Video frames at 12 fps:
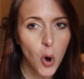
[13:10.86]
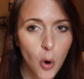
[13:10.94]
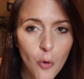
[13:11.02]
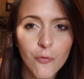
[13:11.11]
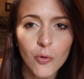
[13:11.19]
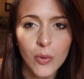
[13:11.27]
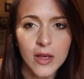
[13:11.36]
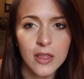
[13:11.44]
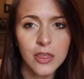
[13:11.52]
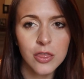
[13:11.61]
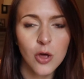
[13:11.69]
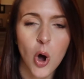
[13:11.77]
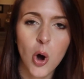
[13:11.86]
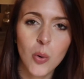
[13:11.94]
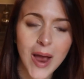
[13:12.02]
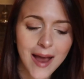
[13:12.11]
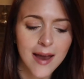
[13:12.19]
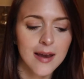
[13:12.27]
over with,
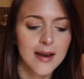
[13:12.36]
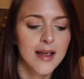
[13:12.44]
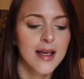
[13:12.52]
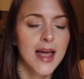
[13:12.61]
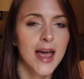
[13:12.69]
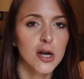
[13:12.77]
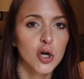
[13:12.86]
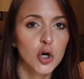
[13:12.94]
okay? And